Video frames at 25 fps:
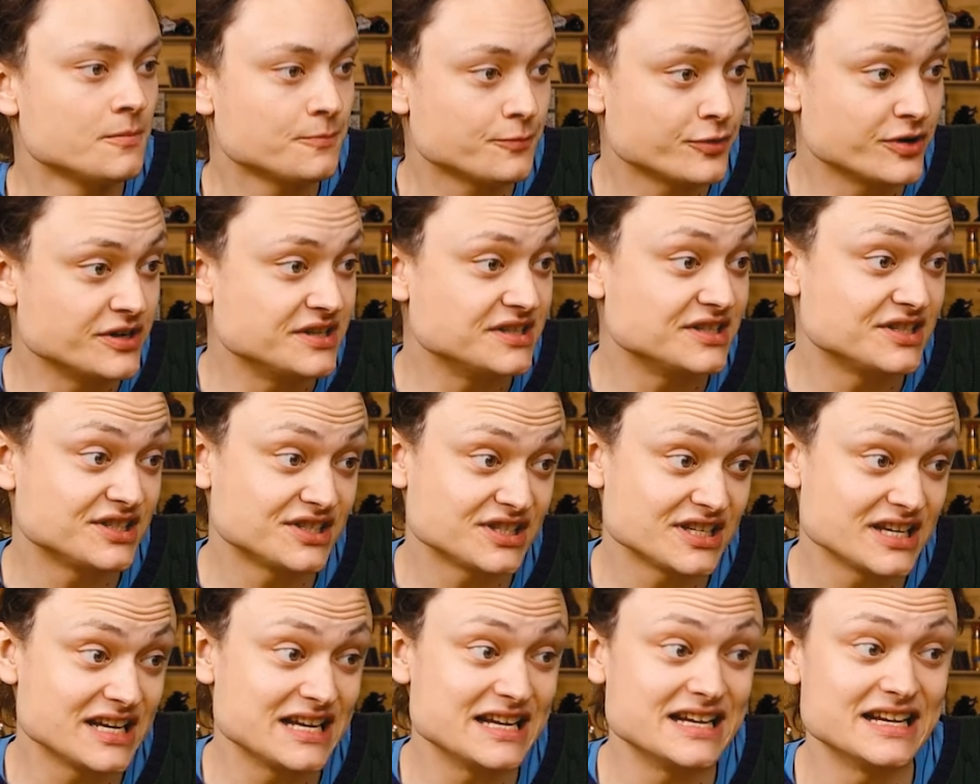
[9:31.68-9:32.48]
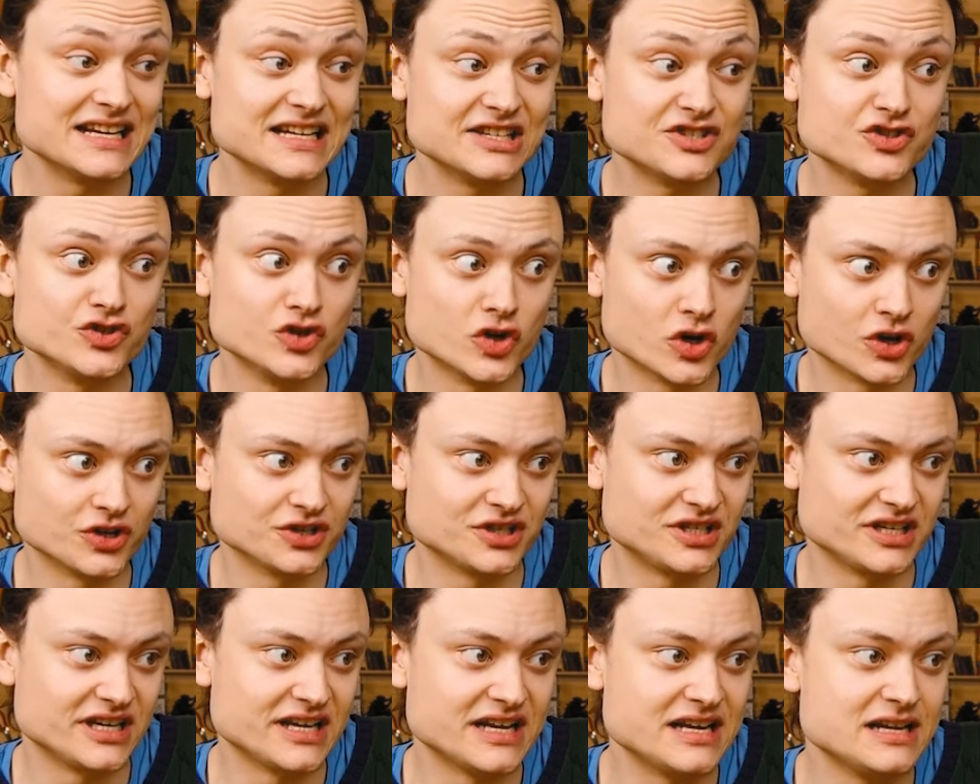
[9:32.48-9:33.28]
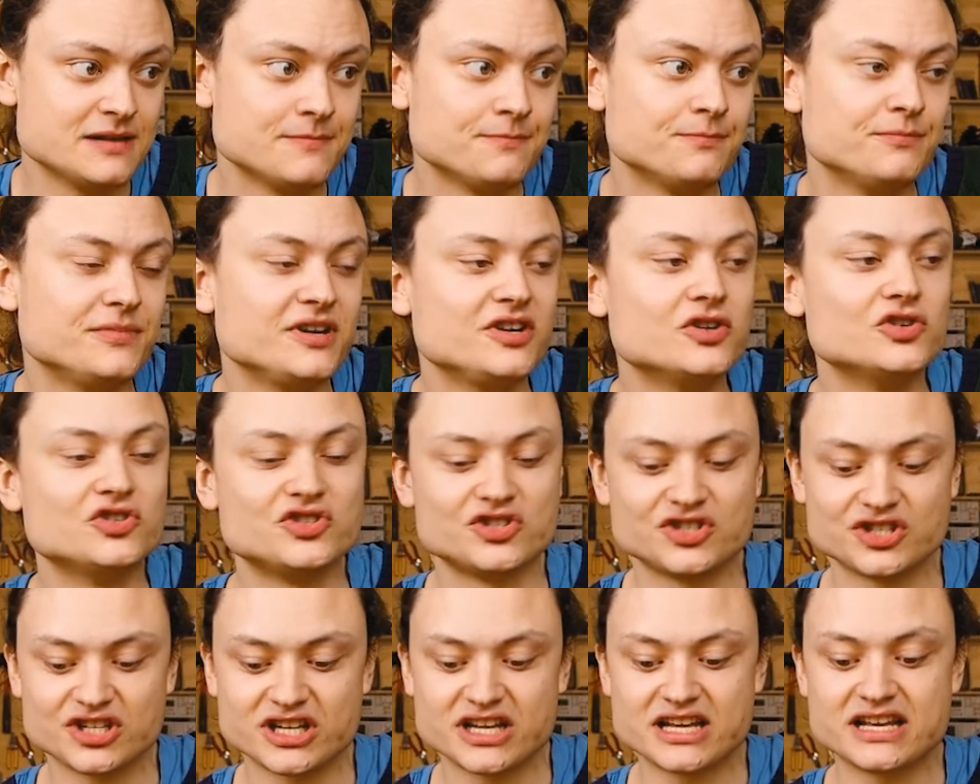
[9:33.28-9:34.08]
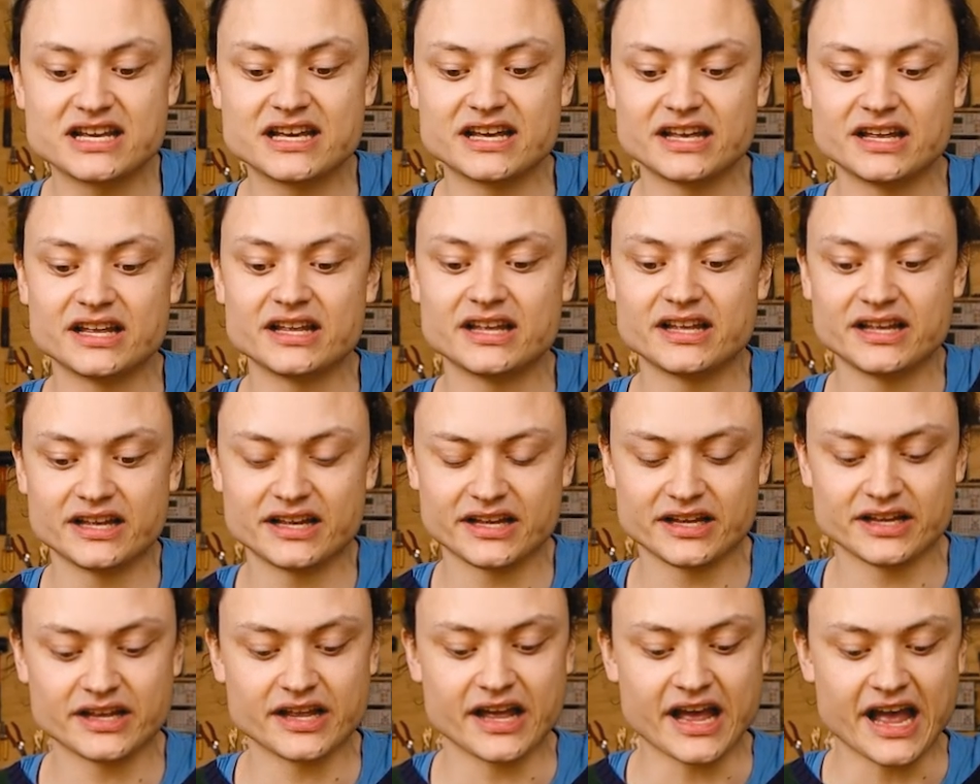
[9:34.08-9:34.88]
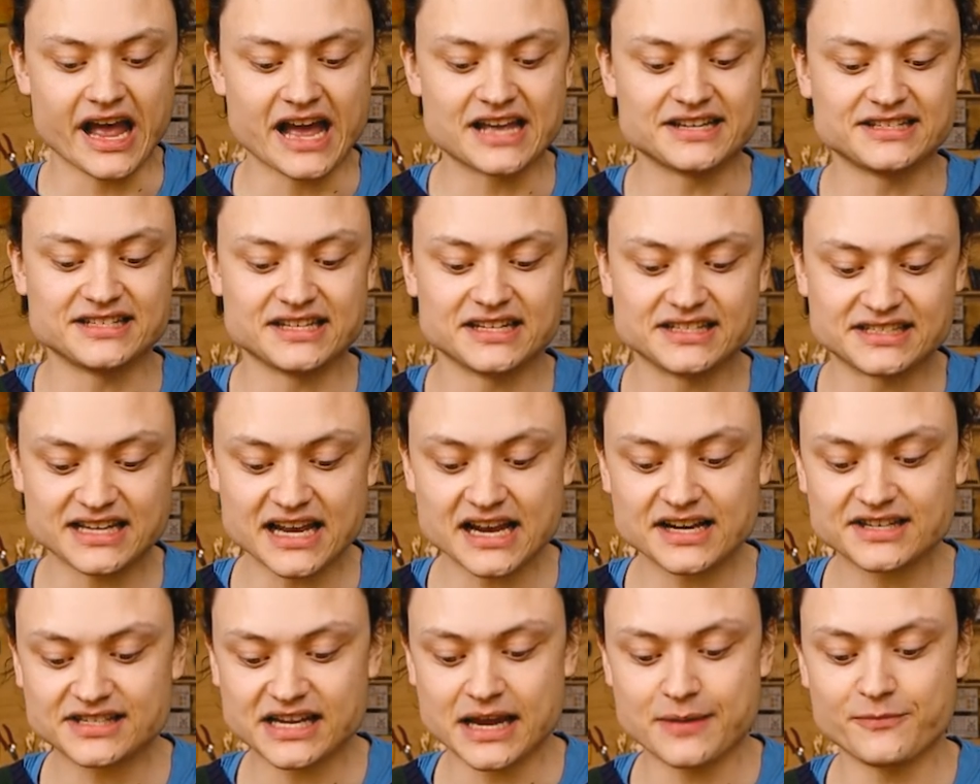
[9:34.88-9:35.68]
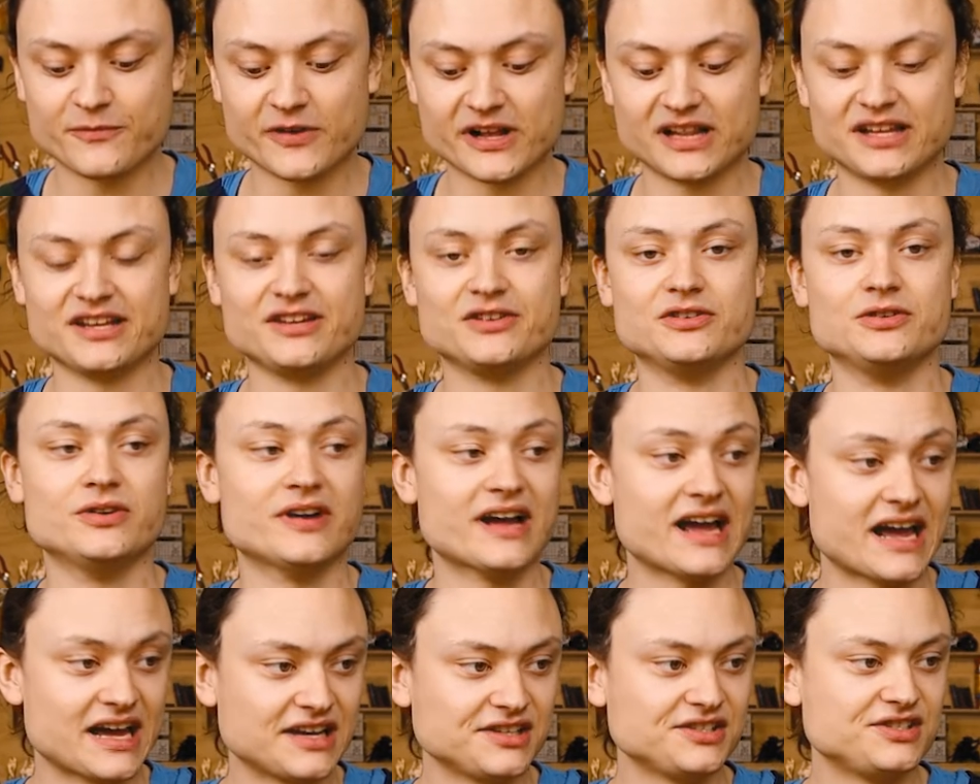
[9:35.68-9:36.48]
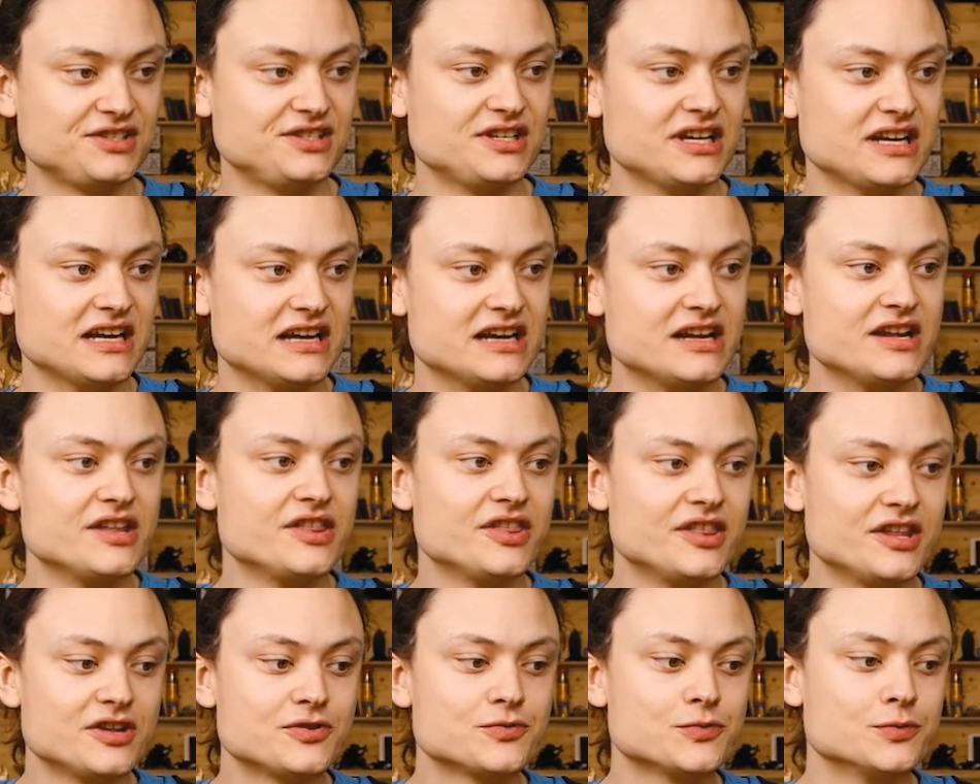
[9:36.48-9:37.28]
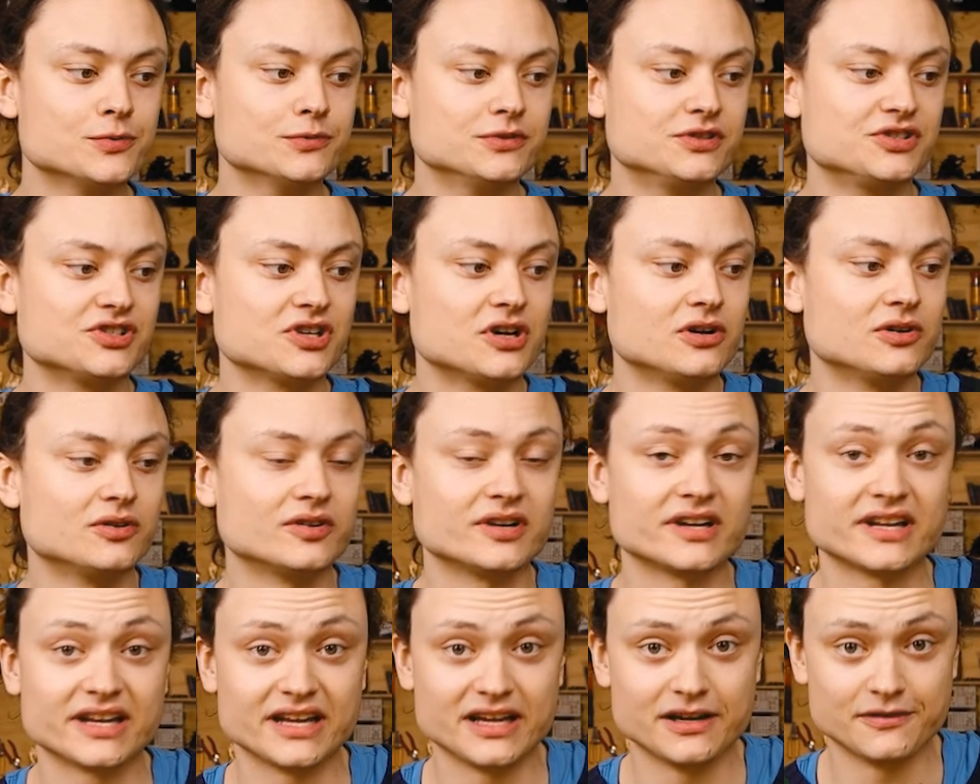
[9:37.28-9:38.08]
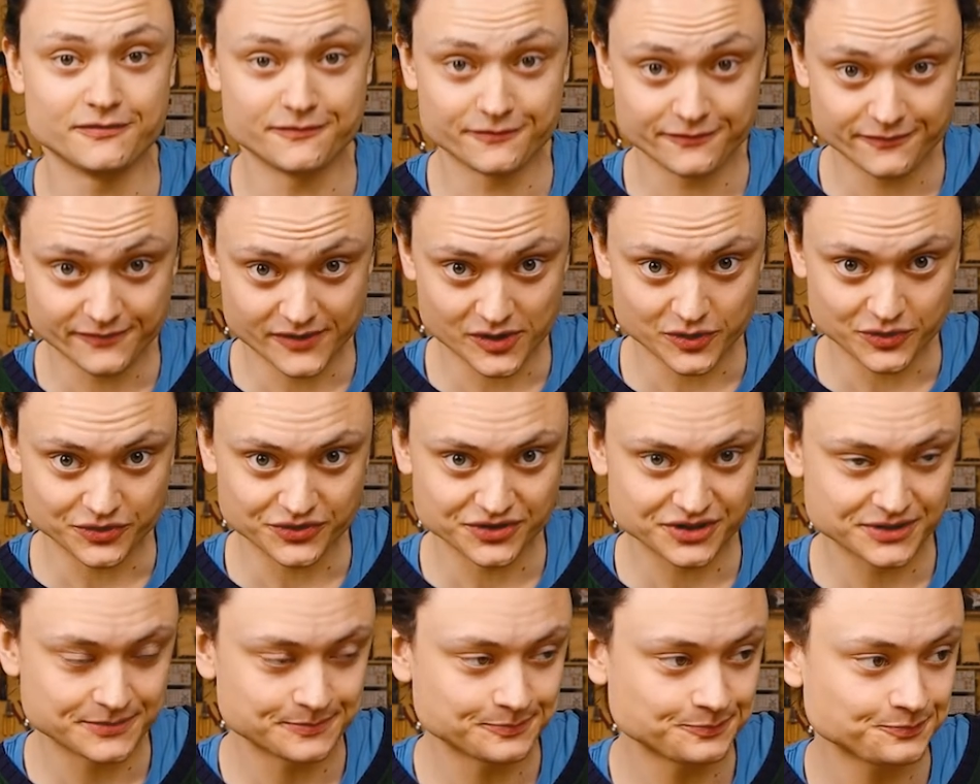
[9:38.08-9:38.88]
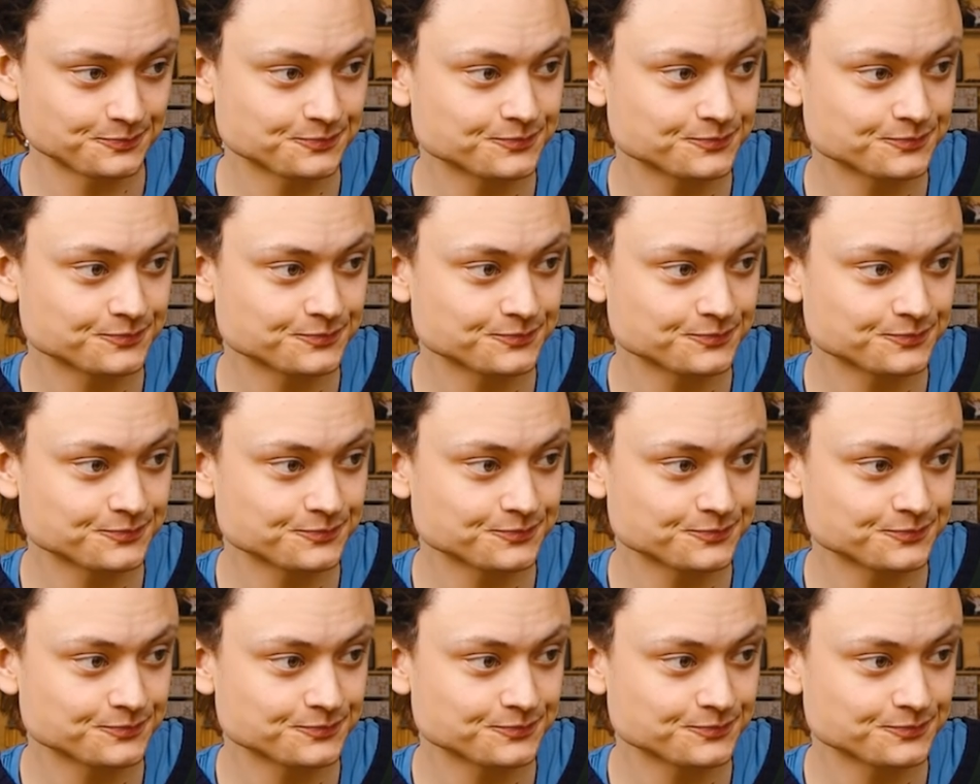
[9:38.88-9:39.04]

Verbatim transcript: Print c is not d, because c has the exact same value as d, this will result in false.